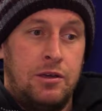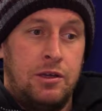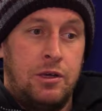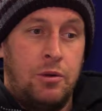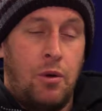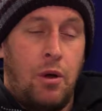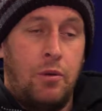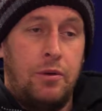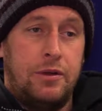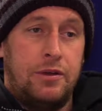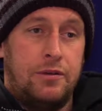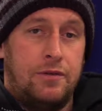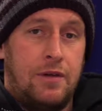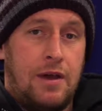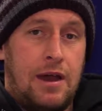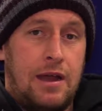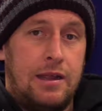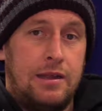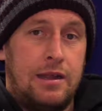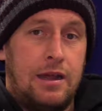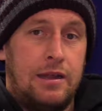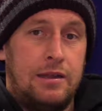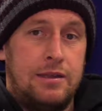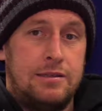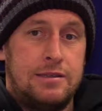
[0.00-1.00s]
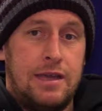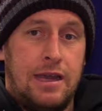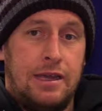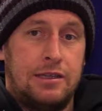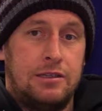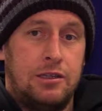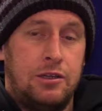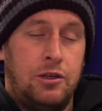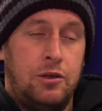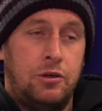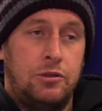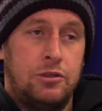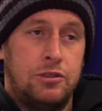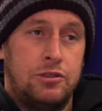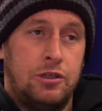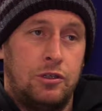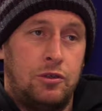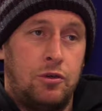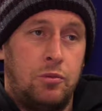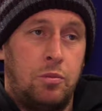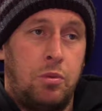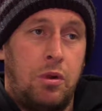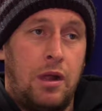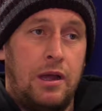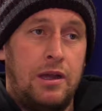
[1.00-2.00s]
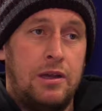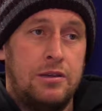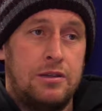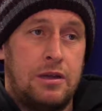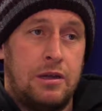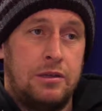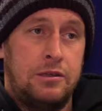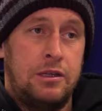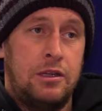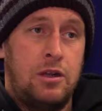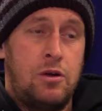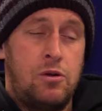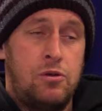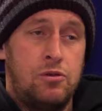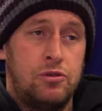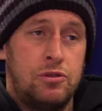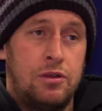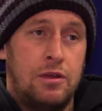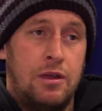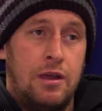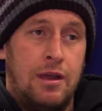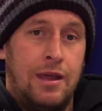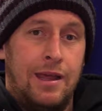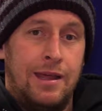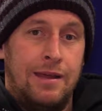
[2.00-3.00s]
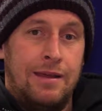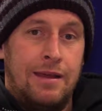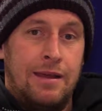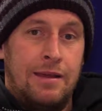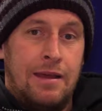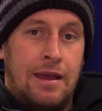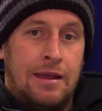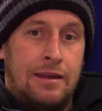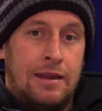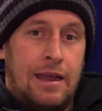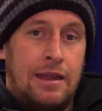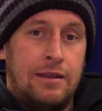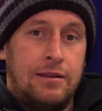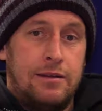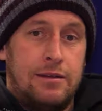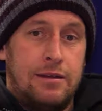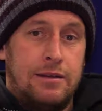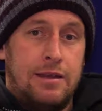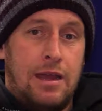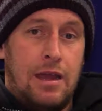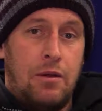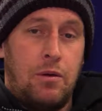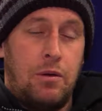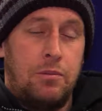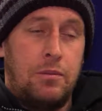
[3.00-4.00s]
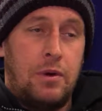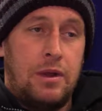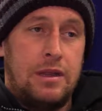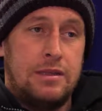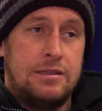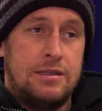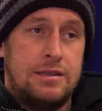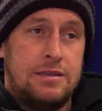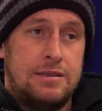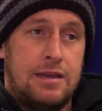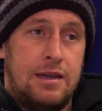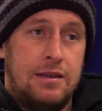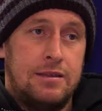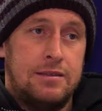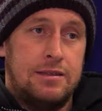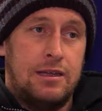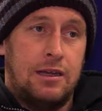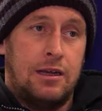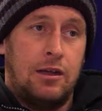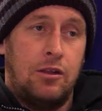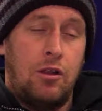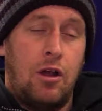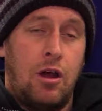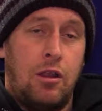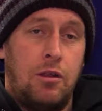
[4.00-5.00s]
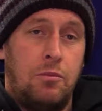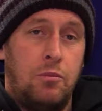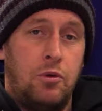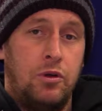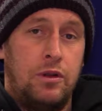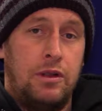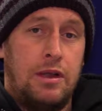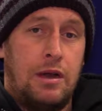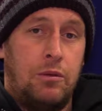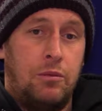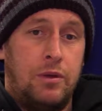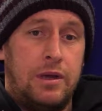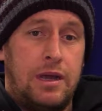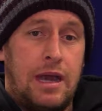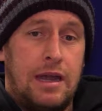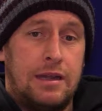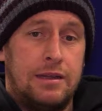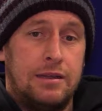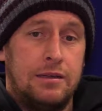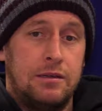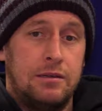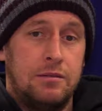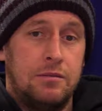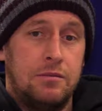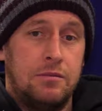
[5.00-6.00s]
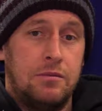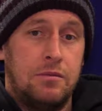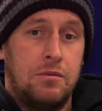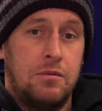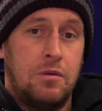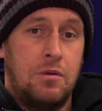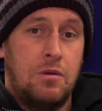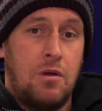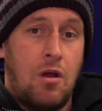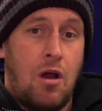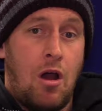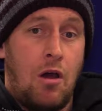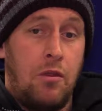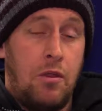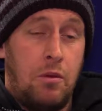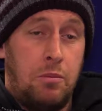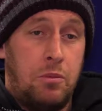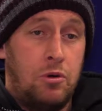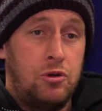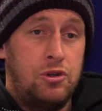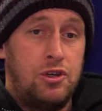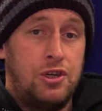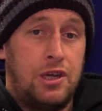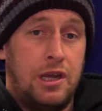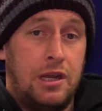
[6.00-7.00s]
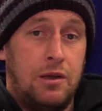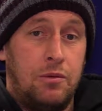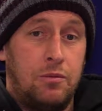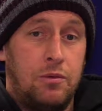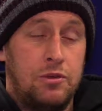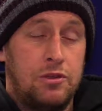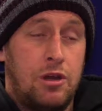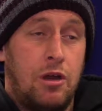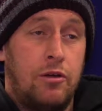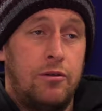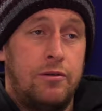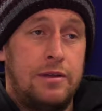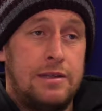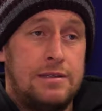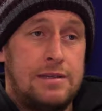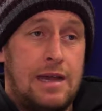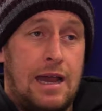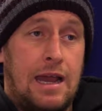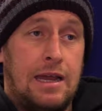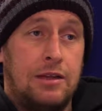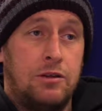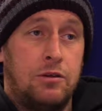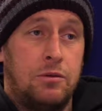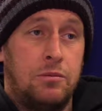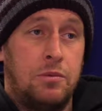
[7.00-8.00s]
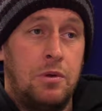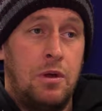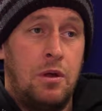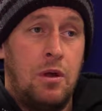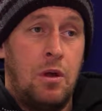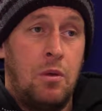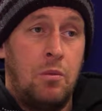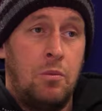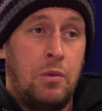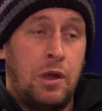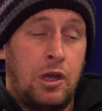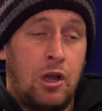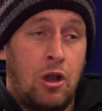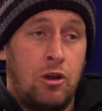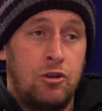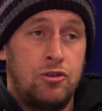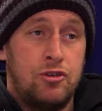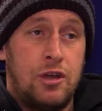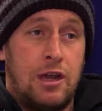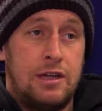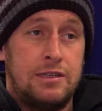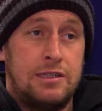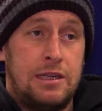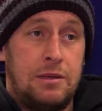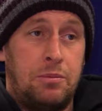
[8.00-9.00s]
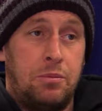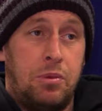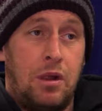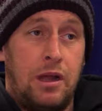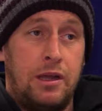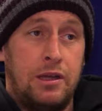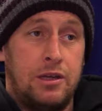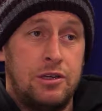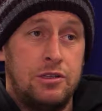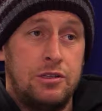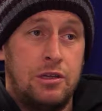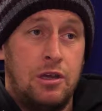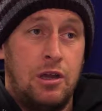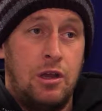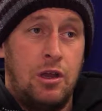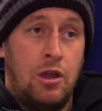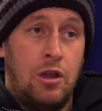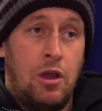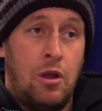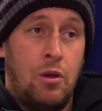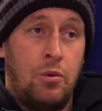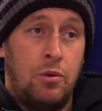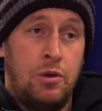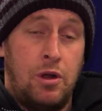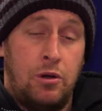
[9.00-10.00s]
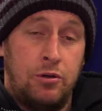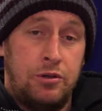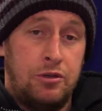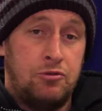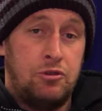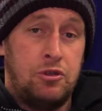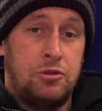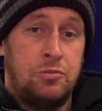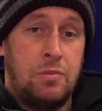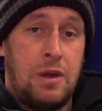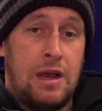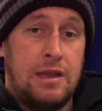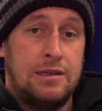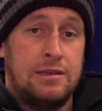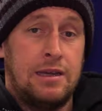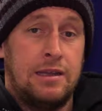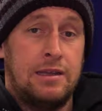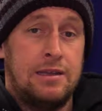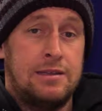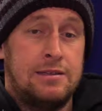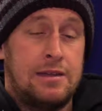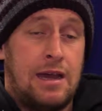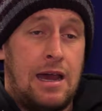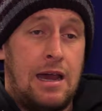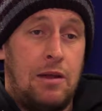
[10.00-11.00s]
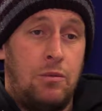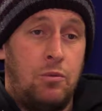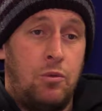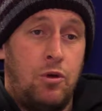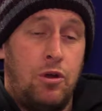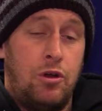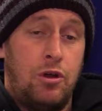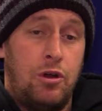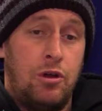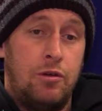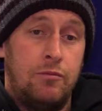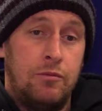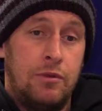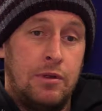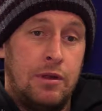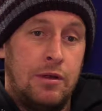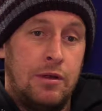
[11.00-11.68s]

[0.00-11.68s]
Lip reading: you always find that it takes a nucleus of good players. And he knows, at the end of the day, when we went to Celtic, a lot of the money that we had on the budget was already tied up with contracted players who, with no disrespect, at the time were